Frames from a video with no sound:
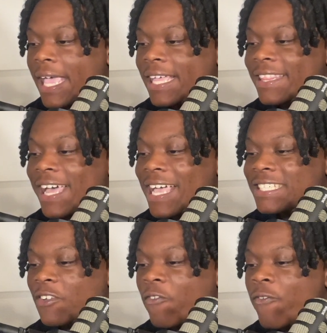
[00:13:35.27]
And that's
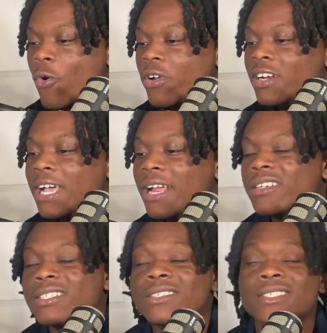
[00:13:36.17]
the
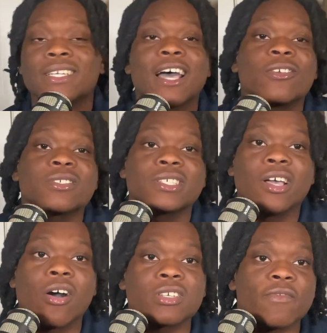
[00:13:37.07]
49ers and the Seattle
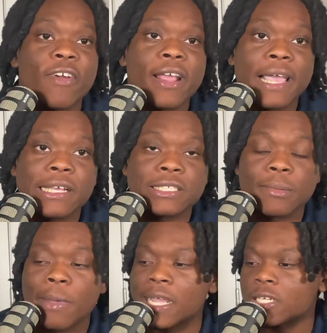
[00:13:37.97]
Seahawks, a very interesting
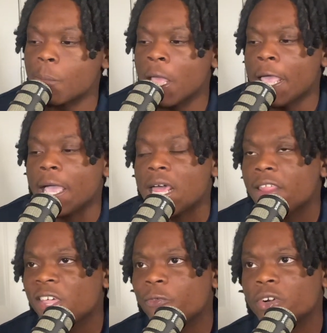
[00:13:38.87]
matchup. And I
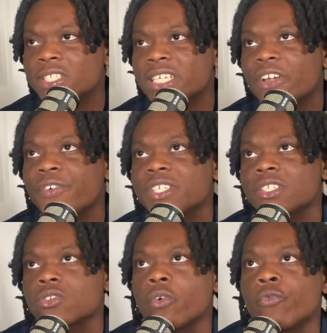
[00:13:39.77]
think for the San
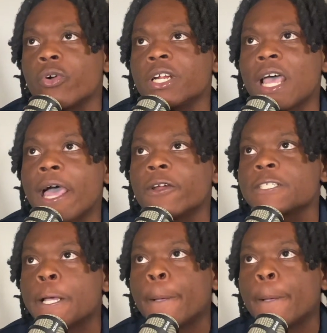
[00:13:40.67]
Francisco 49ers,